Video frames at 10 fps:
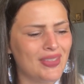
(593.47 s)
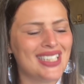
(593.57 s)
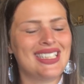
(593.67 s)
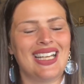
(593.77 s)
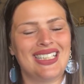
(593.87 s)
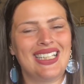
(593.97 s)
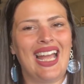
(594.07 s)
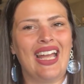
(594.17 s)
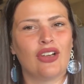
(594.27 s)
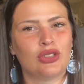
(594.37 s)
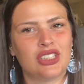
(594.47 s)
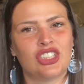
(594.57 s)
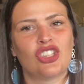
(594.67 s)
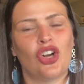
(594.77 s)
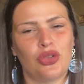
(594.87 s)
Sandy Ego
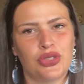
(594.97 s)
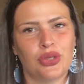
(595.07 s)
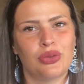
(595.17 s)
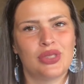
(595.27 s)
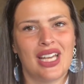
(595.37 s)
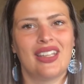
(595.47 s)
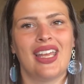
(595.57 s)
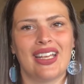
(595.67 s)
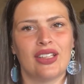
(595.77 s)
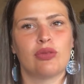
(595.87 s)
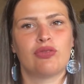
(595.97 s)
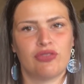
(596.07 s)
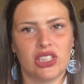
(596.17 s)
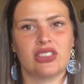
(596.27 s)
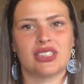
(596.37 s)
Stitcher also said like it
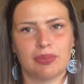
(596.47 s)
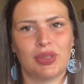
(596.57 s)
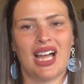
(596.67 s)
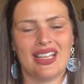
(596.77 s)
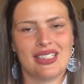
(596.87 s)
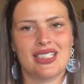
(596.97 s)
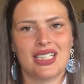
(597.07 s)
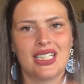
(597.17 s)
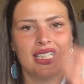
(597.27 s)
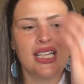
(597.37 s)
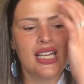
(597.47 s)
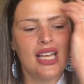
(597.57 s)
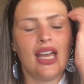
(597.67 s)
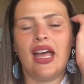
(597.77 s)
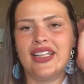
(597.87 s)
feels plasticky.
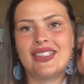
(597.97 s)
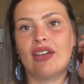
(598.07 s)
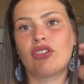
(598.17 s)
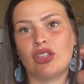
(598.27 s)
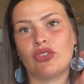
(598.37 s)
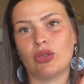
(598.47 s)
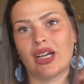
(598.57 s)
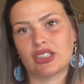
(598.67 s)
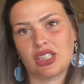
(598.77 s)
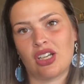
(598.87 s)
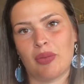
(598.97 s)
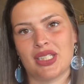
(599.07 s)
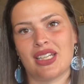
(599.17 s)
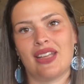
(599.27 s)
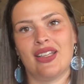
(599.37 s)
And several of you actually
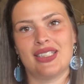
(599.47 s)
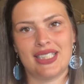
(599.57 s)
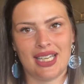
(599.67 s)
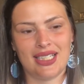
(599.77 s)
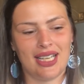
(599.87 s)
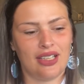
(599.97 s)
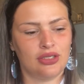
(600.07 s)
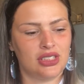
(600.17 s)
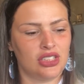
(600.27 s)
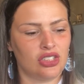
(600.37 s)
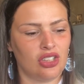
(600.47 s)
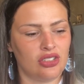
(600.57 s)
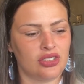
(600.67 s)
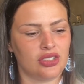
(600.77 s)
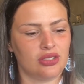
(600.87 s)
commented. And then San Diego Stitcher
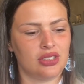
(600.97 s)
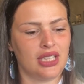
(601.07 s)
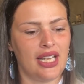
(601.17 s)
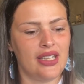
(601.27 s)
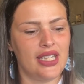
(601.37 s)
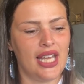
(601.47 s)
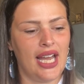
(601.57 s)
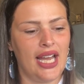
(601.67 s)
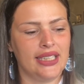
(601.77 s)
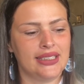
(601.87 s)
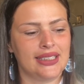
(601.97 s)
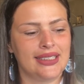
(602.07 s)
also said that,